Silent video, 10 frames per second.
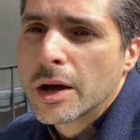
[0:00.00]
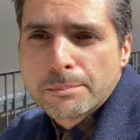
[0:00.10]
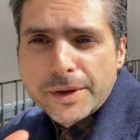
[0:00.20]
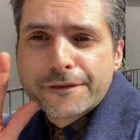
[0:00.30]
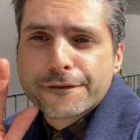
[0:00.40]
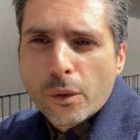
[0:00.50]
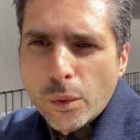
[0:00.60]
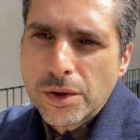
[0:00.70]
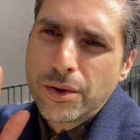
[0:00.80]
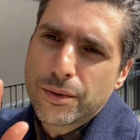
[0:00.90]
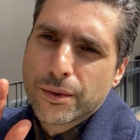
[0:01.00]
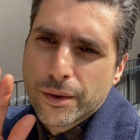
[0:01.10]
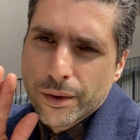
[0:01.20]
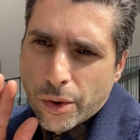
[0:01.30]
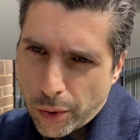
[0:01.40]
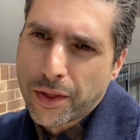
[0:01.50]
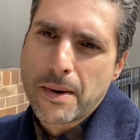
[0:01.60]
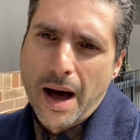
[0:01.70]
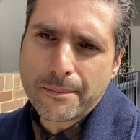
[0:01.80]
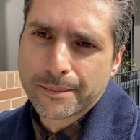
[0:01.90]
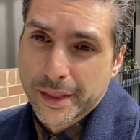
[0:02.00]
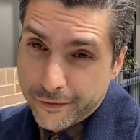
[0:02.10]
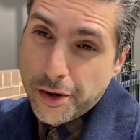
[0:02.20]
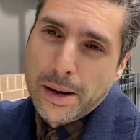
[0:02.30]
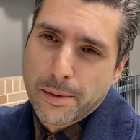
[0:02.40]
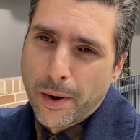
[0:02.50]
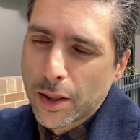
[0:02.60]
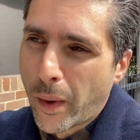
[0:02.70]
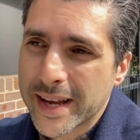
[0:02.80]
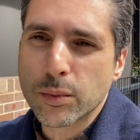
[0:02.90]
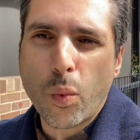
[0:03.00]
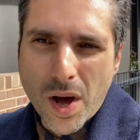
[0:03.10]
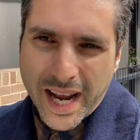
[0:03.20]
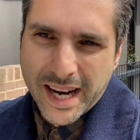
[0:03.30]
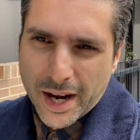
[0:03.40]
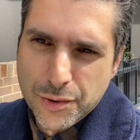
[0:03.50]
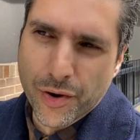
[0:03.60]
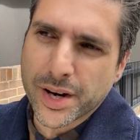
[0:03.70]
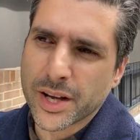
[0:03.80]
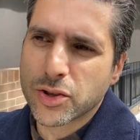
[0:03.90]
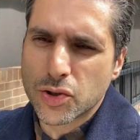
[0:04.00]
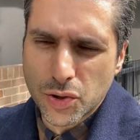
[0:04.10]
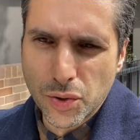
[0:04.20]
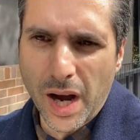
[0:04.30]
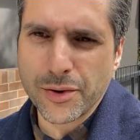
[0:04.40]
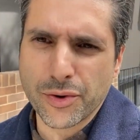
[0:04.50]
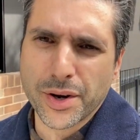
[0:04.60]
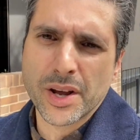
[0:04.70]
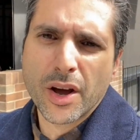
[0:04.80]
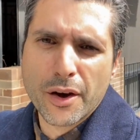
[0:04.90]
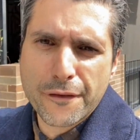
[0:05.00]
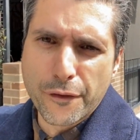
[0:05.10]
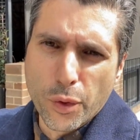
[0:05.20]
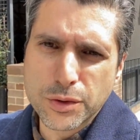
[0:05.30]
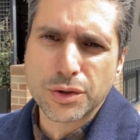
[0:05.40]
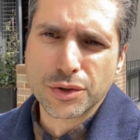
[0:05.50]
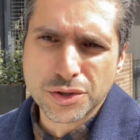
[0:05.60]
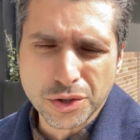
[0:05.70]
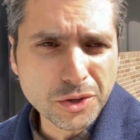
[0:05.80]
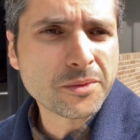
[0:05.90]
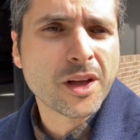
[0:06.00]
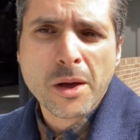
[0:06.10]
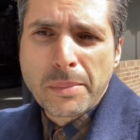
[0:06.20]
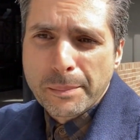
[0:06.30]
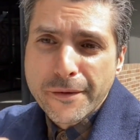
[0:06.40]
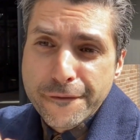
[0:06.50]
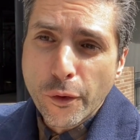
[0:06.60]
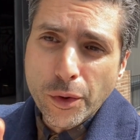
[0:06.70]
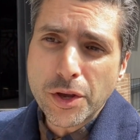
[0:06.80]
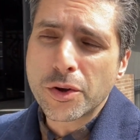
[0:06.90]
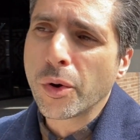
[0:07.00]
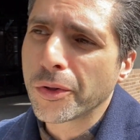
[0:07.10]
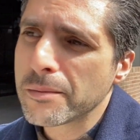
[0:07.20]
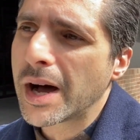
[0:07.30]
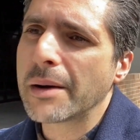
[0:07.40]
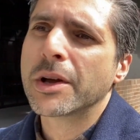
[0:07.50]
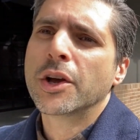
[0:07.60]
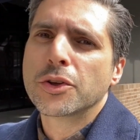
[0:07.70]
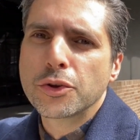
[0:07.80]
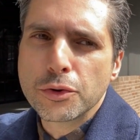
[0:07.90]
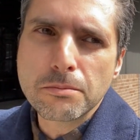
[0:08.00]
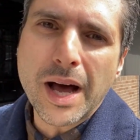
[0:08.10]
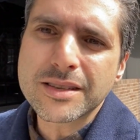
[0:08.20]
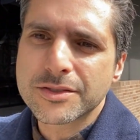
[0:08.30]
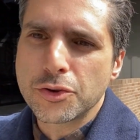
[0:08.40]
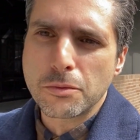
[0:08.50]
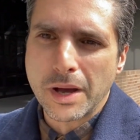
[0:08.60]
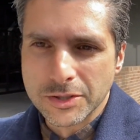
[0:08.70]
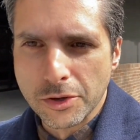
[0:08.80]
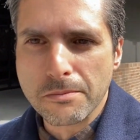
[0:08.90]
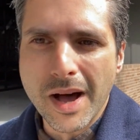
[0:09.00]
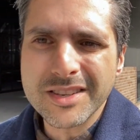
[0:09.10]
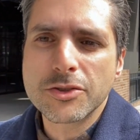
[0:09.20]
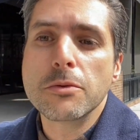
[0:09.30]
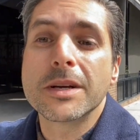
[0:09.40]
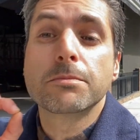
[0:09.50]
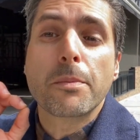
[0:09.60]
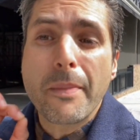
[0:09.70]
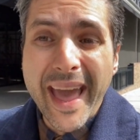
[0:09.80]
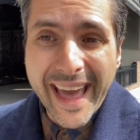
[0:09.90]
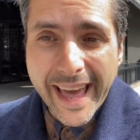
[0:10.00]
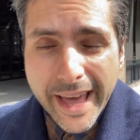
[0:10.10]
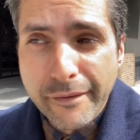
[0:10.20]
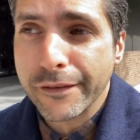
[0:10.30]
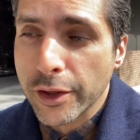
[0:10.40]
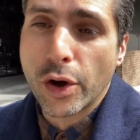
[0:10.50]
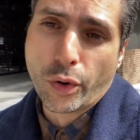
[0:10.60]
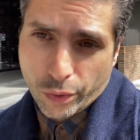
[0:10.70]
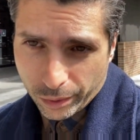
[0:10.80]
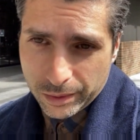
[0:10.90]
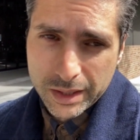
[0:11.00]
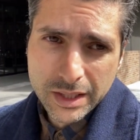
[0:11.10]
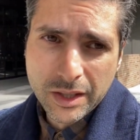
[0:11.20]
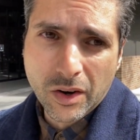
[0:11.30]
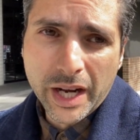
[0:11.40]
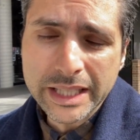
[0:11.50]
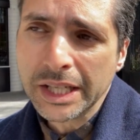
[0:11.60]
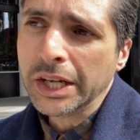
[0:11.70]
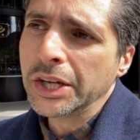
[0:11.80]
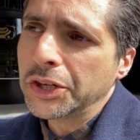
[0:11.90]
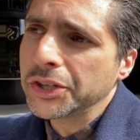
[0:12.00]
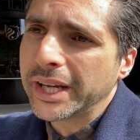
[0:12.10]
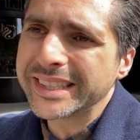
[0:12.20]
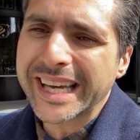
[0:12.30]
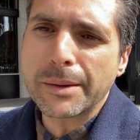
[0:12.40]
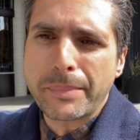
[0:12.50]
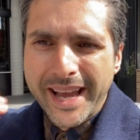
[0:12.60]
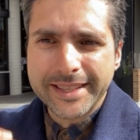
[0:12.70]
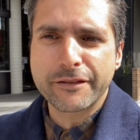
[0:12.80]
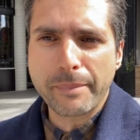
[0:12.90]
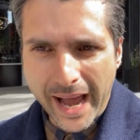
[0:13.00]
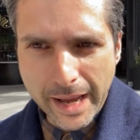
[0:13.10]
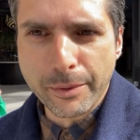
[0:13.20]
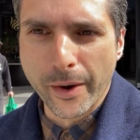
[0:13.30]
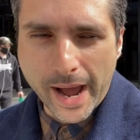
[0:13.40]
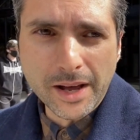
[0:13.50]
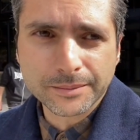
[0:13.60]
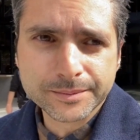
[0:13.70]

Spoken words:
before you call them up, the phone number, by the way, is 1-800-200-422, but before you call them up, you must prepare for the call, right? You need to get a piece of paper out.